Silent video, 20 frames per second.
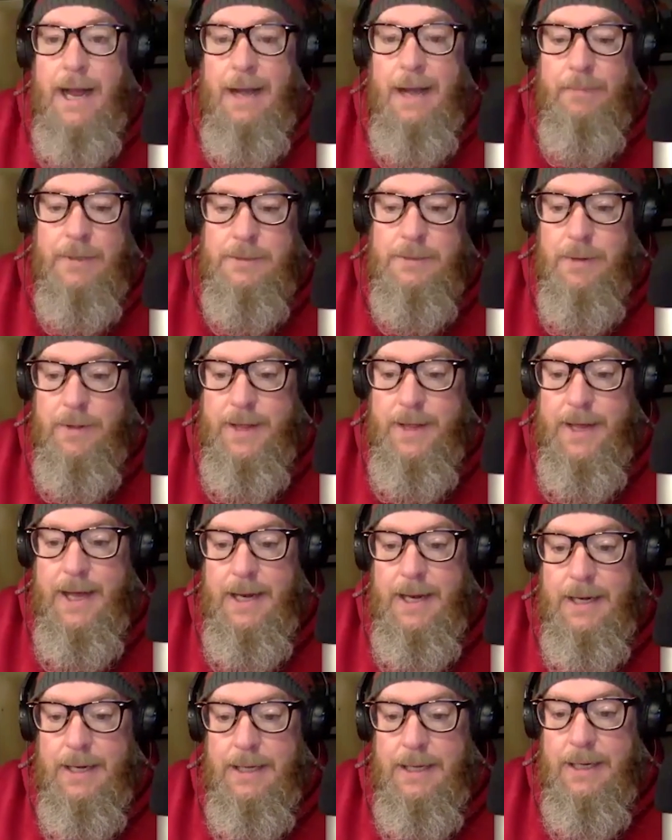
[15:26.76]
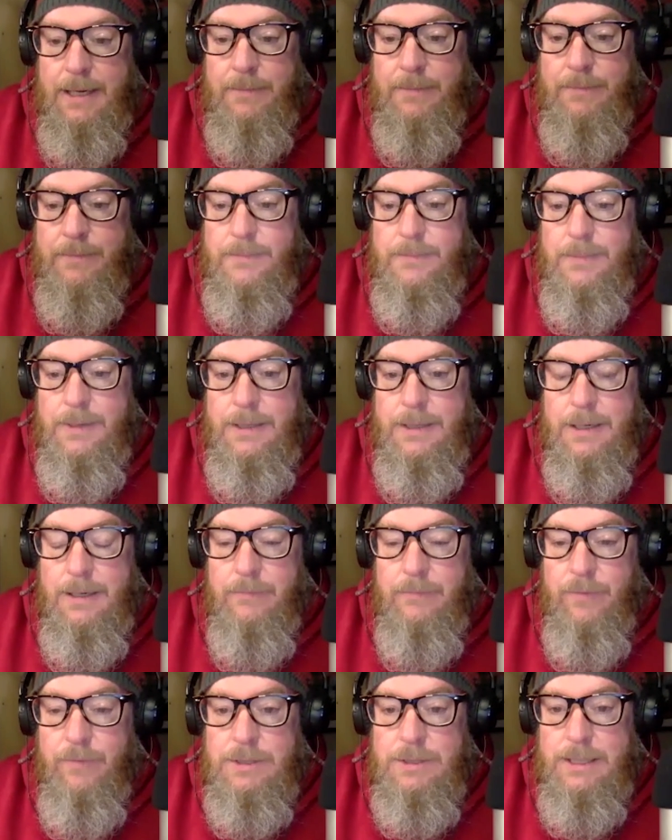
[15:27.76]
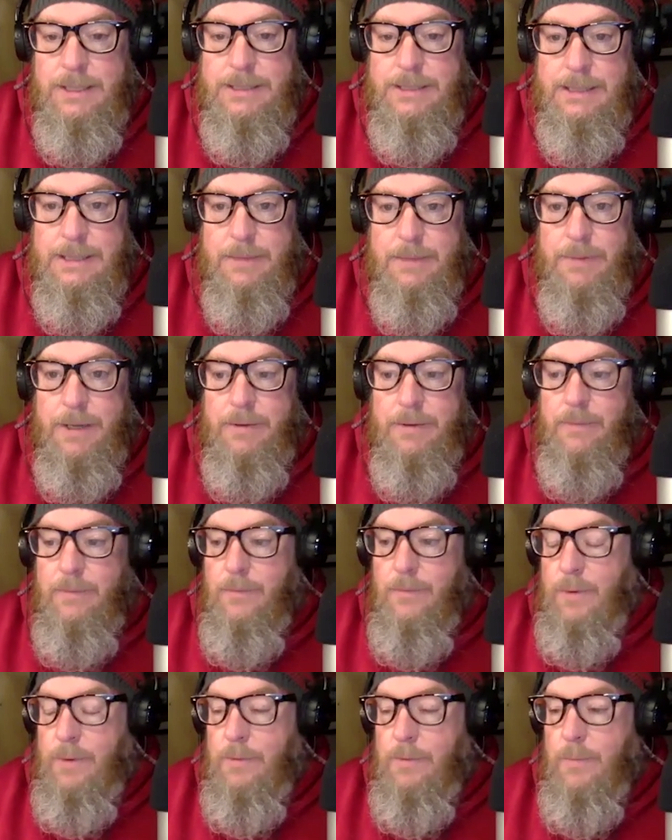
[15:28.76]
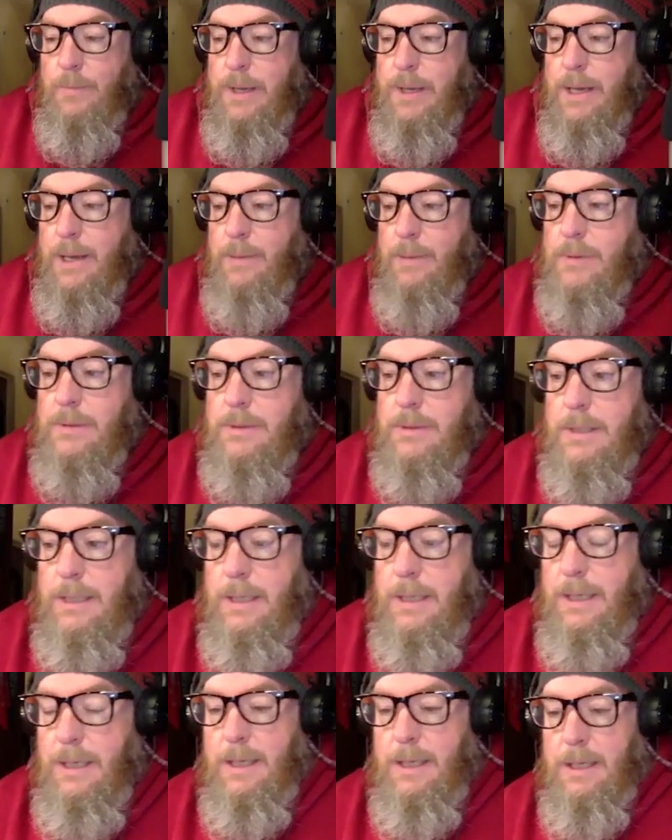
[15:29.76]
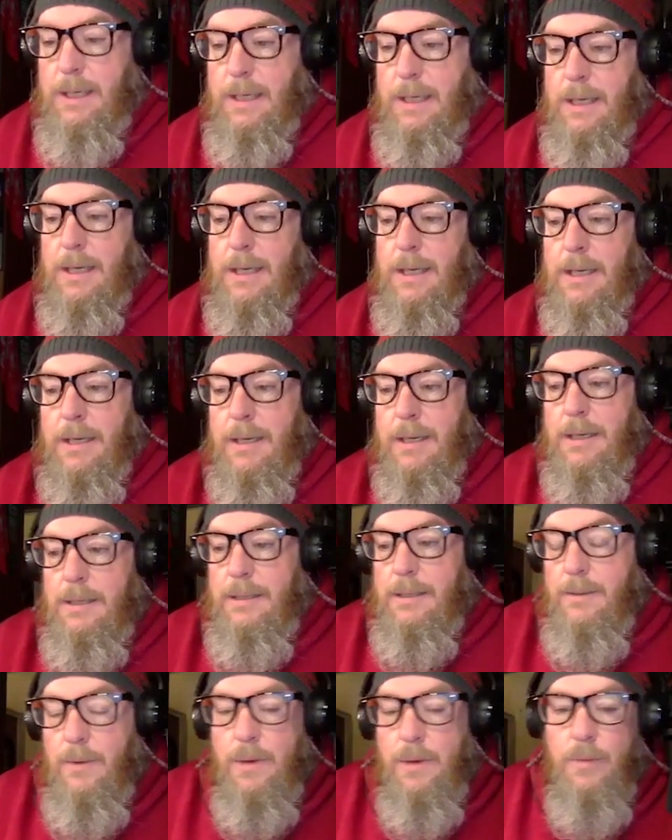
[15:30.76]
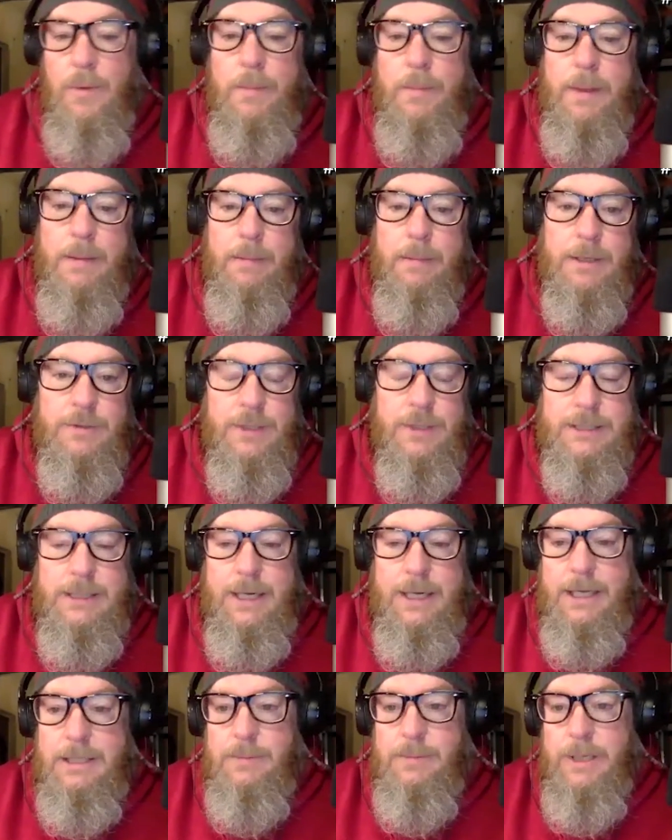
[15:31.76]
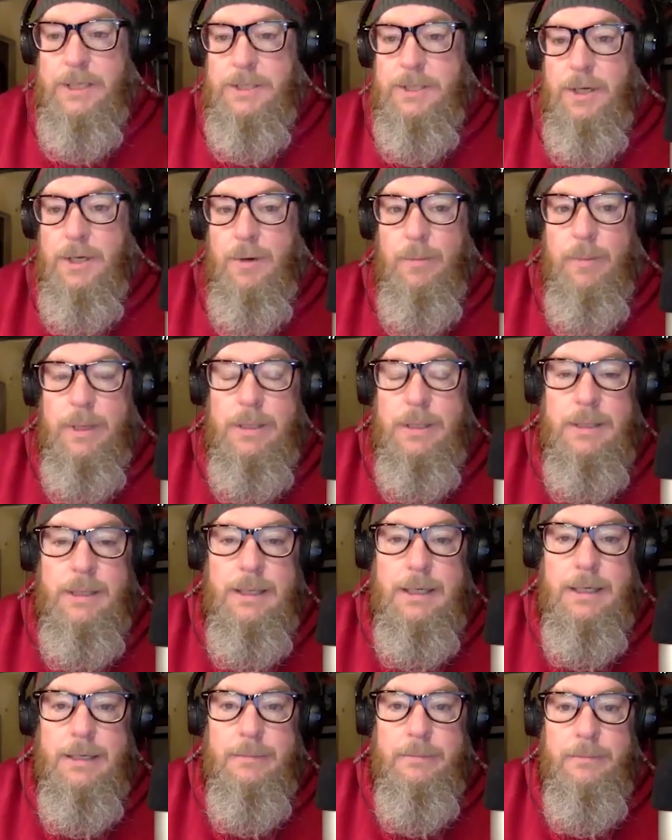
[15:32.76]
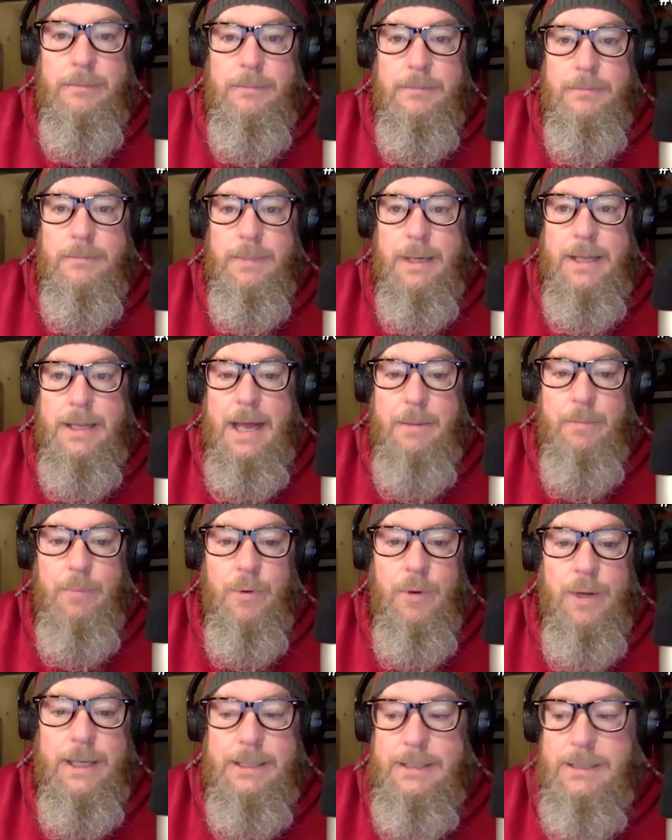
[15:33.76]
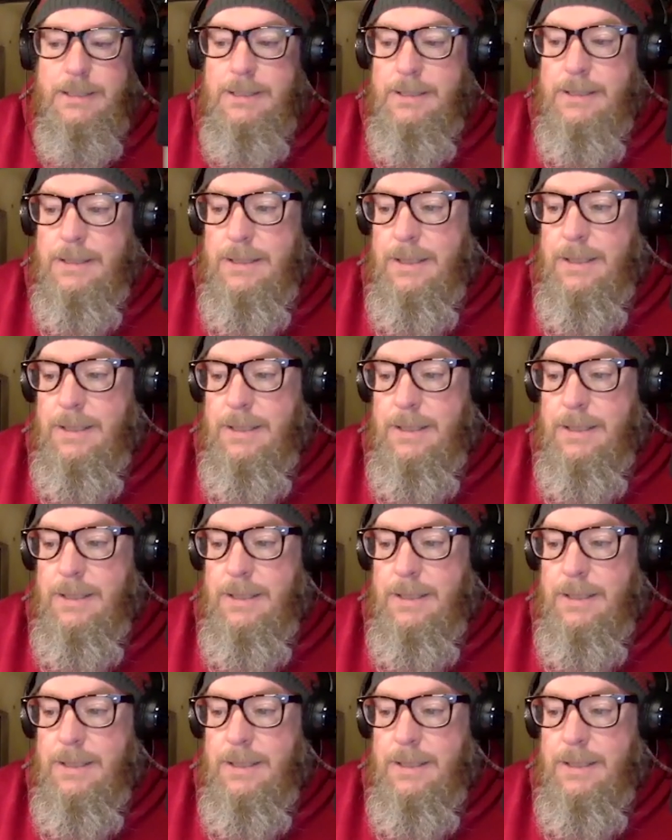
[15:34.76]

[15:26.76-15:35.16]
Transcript: happens with that. And unfortunately, it's not something we will be able we'll be able to address in next week's show. But by that point,